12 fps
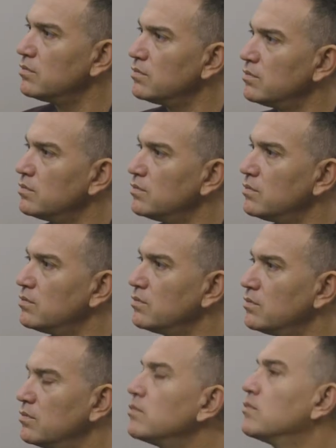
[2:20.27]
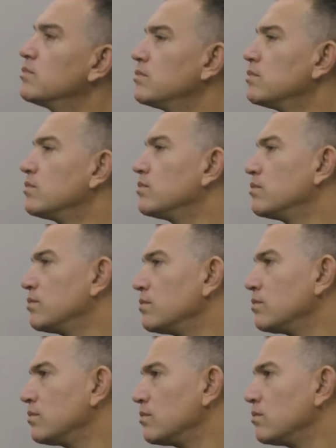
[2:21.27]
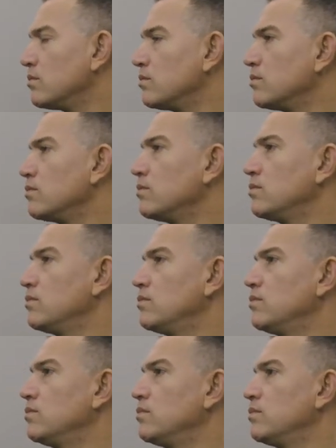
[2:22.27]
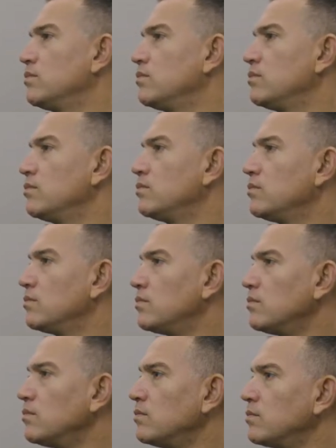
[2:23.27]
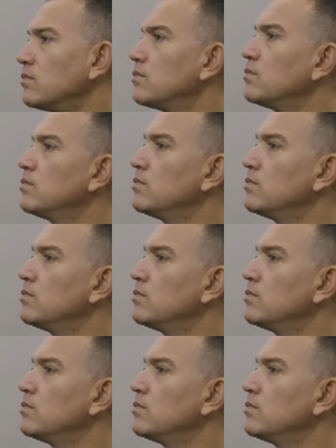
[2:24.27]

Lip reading: No words are spoken by the person on screen.